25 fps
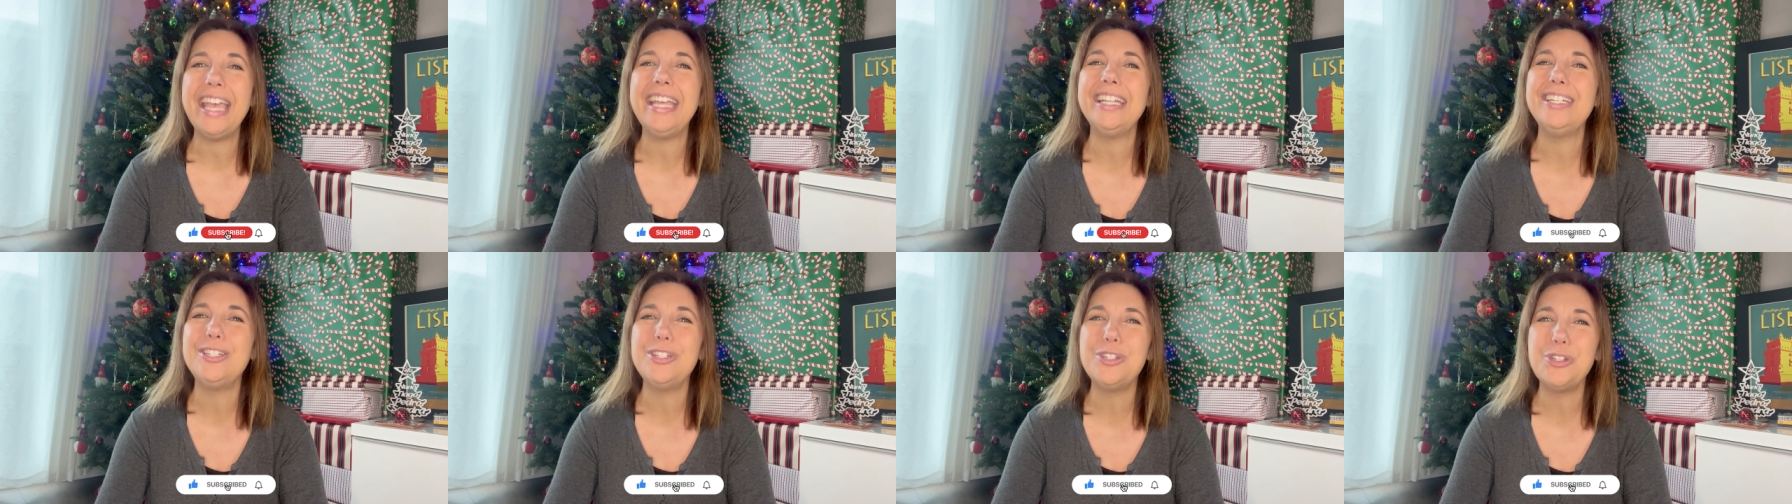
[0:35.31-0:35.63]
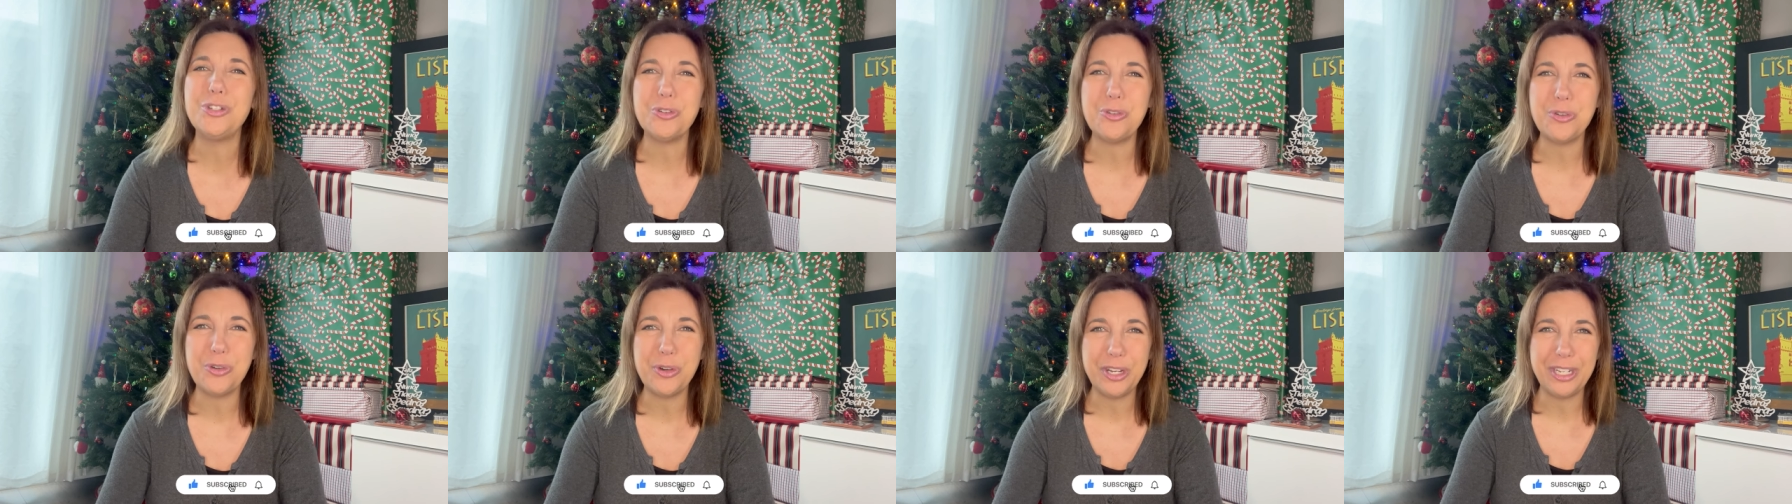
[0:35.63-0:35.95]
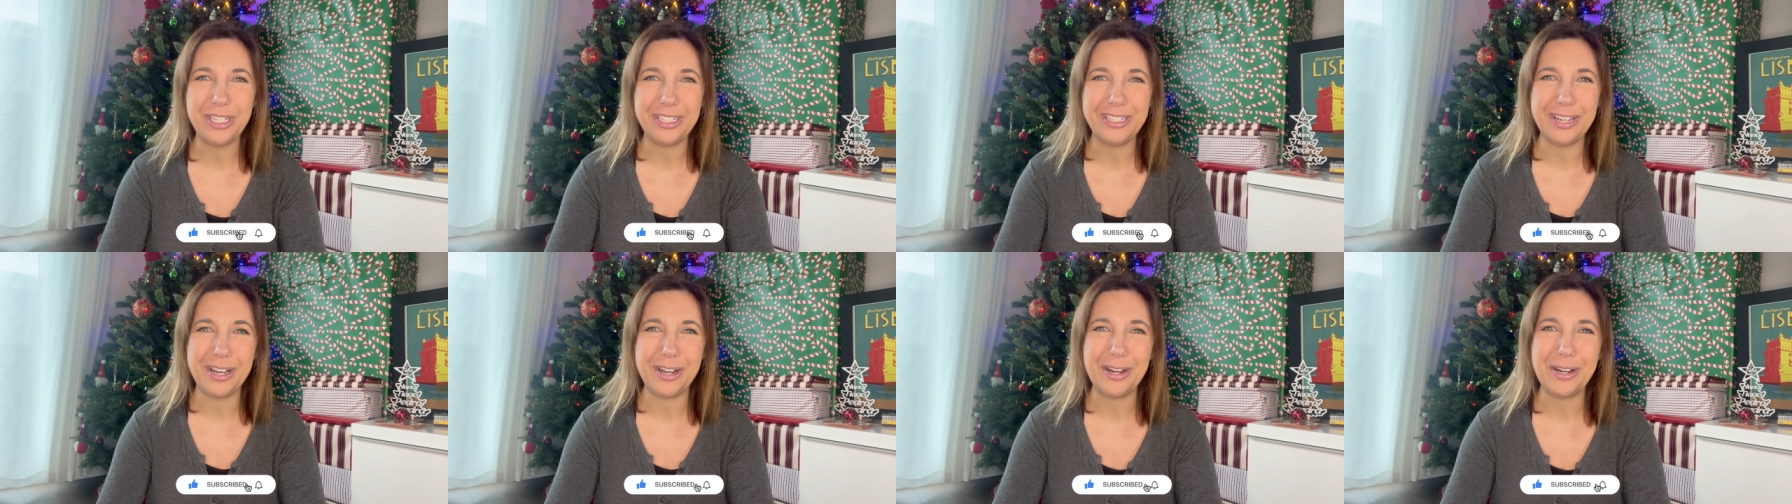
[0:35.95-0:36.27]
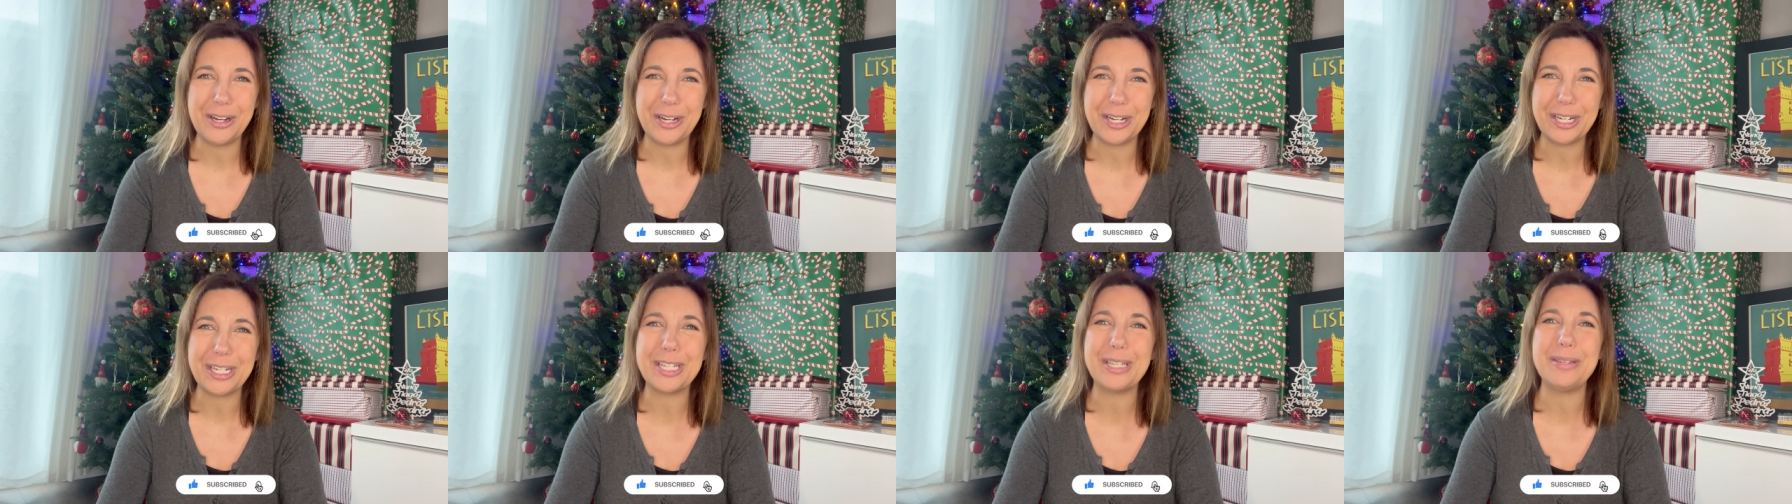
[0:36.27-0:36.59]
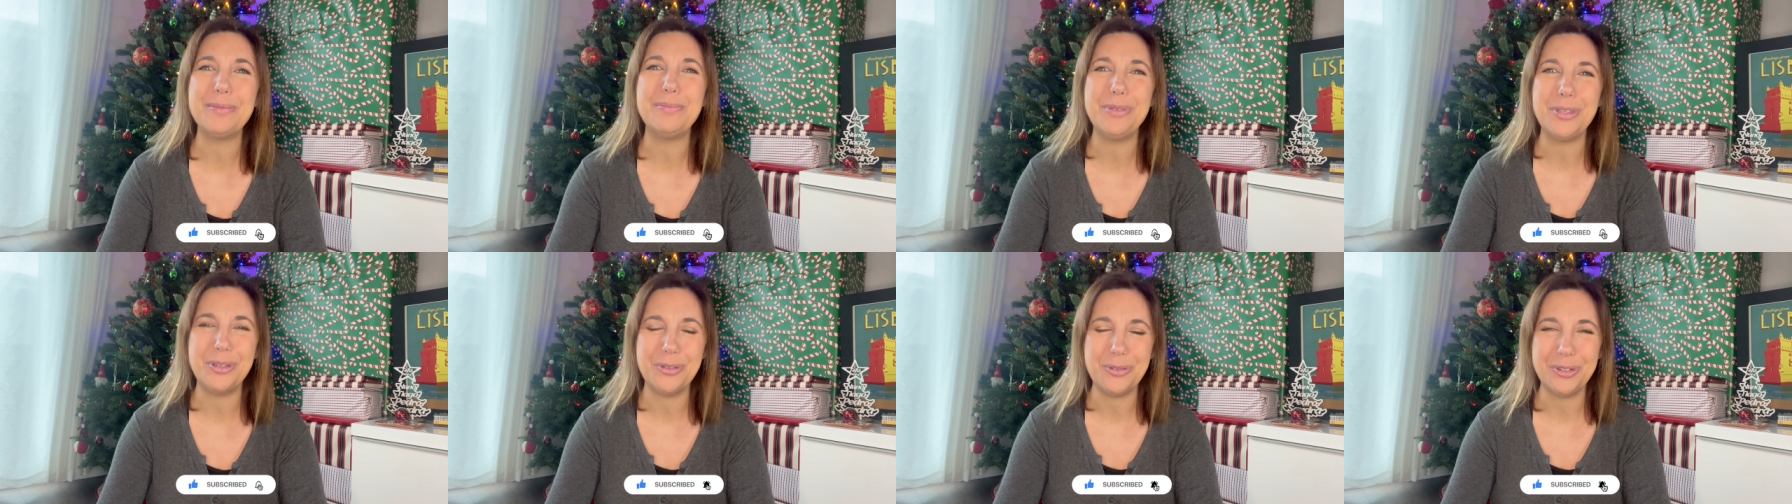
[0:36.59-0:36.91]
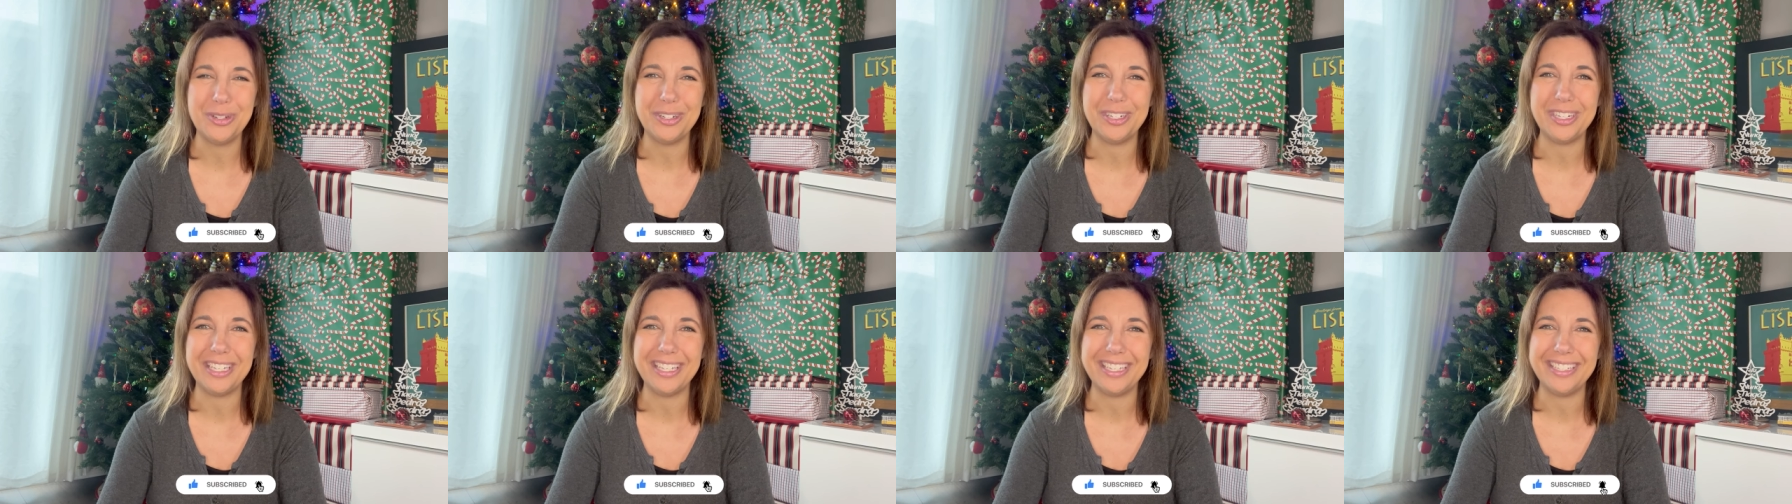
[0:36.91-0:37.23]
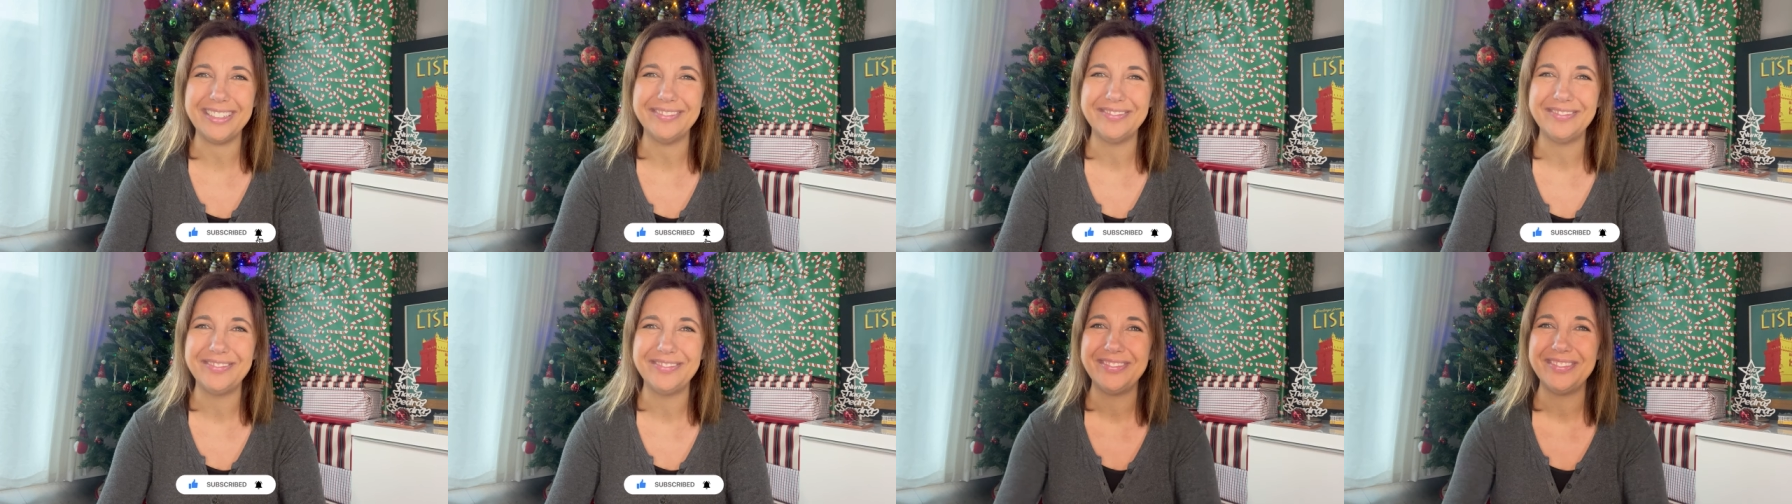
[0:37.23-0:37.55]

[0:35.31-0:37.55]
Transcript: and join our community.